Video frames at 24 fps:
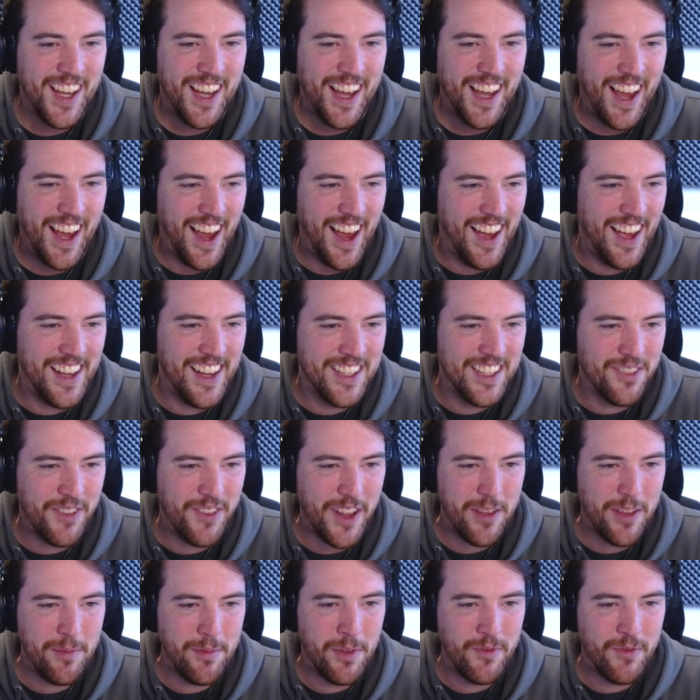and
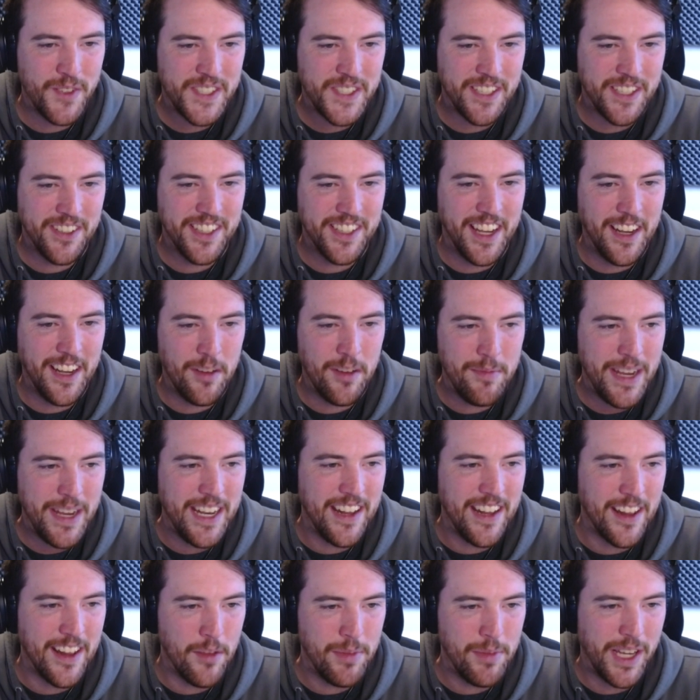development facility and
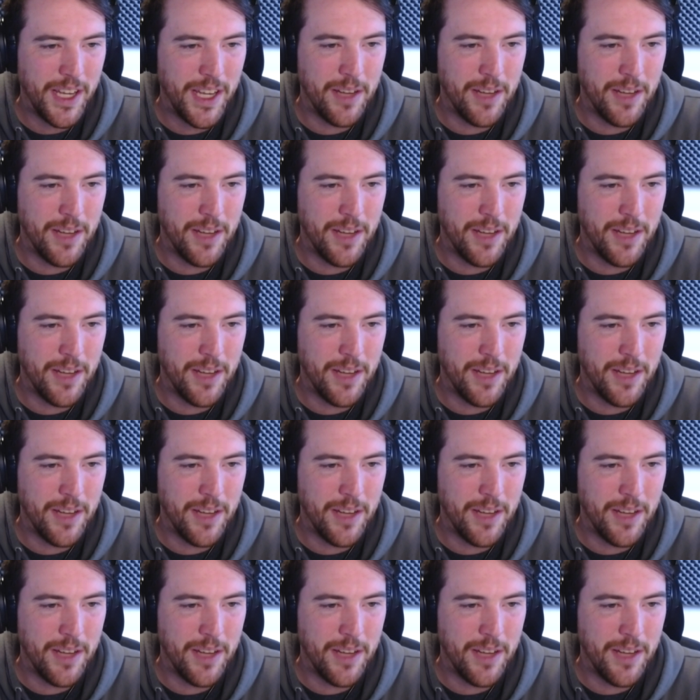immediately begin